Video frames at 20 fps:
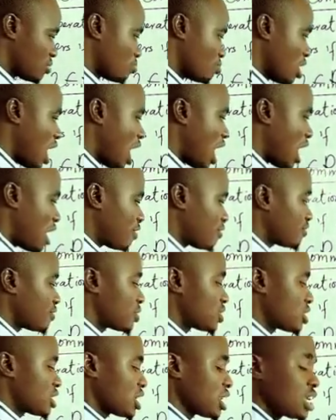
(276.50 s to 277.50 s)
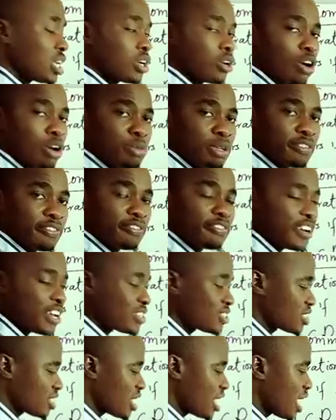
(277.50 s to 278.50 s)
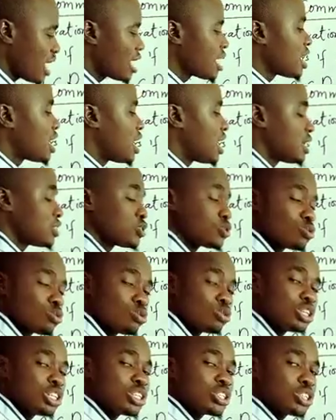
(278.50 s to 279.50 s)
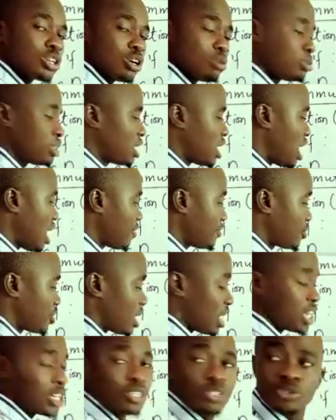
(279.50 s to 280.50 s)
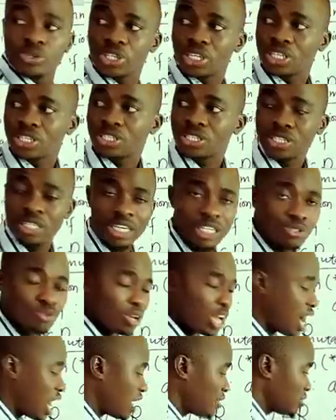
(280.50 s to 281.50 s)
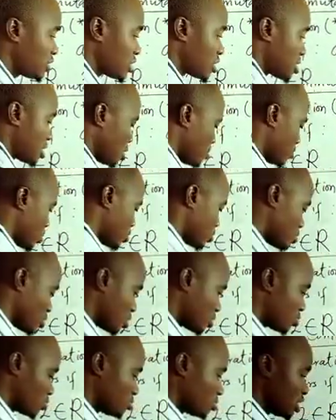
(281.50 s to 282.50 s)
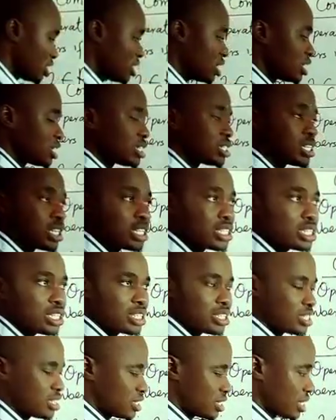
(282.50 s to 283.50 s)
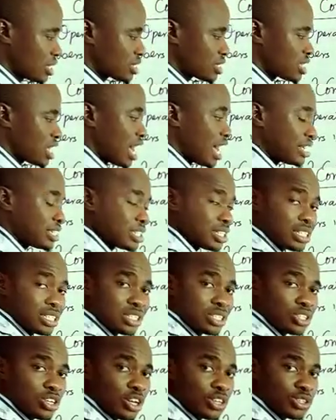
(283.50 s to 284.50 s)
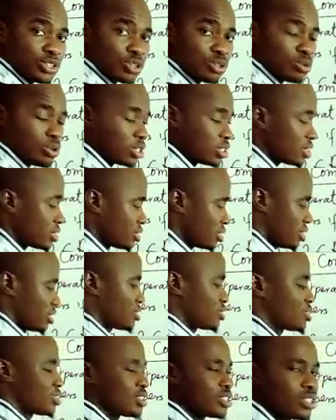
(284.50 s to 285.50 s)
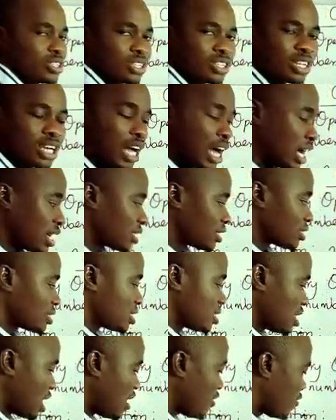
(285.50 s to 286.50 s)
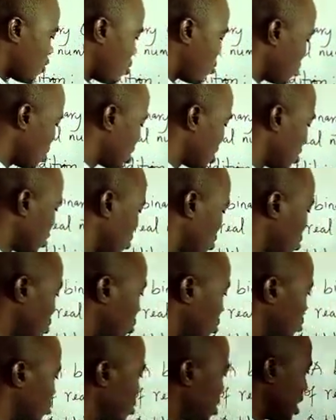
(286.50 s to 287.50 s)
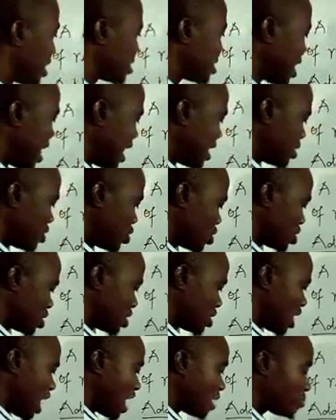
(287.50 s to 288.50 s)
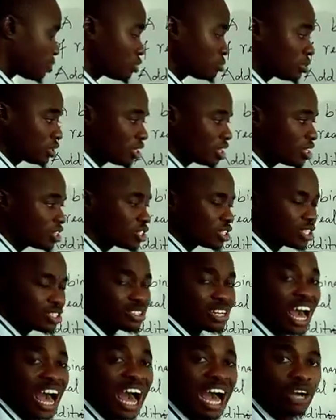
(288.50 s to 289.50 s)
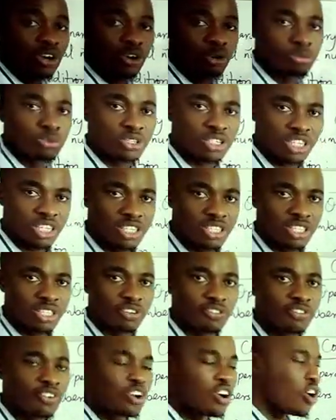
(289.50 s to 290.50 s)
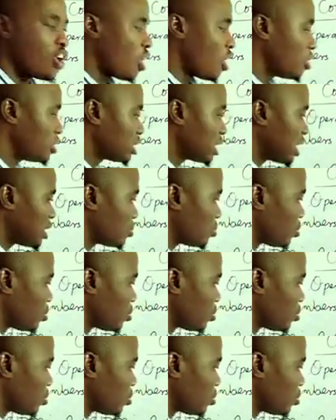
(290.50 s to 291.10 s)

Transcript: We have 3 coming first here and 2 is coming after. We can see that we have the same result to be, this is 6 and this is also what? 6. Therefore we can conclude that addition and multiplications are commutative under